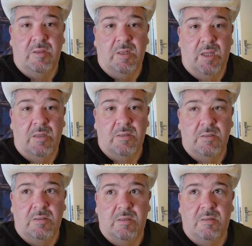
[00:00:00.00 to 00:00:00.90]

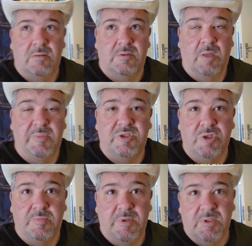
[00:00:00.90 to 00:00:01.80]
don't be
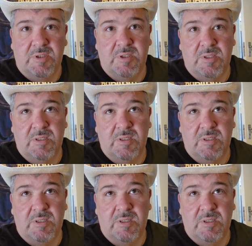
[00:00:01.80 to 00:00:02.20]
stupid.